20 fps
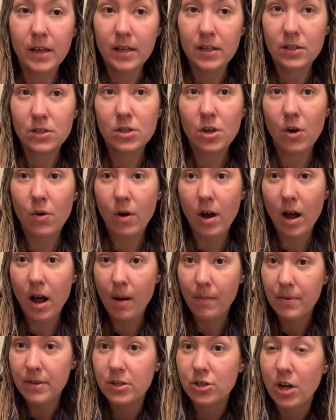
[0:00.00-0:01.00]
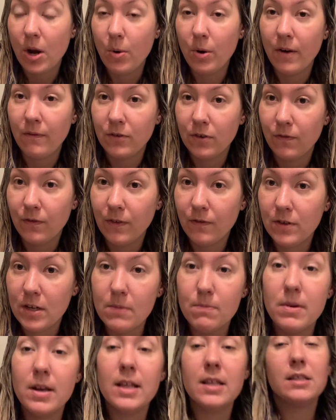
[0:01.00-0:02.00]
So hop in the shower after 15
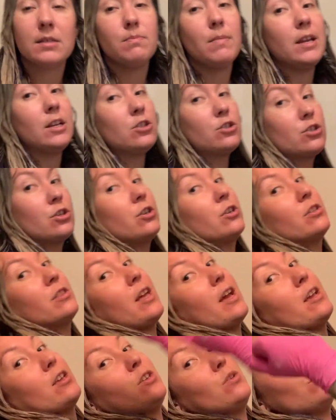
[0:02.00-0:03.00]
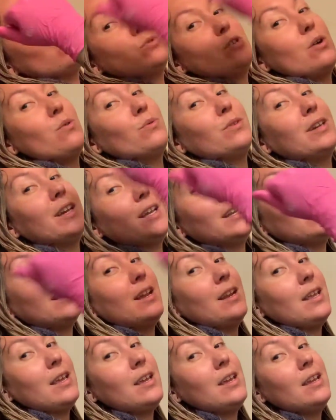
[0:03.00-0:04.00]
minutes. Make sure that you don't get
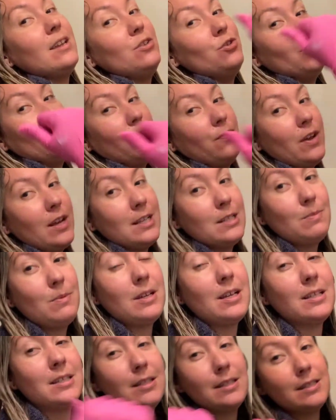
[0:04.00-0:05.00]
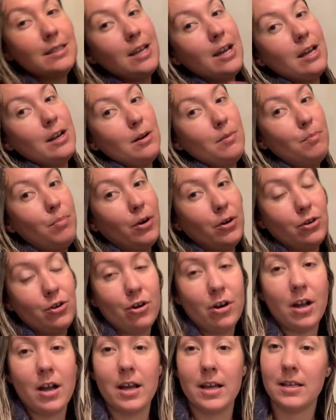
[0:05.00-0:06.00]
any in your face, because it's gonna burn
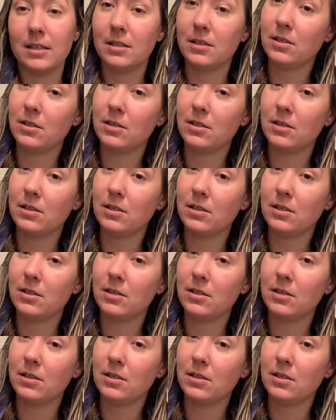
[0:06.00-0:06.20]
your eyes.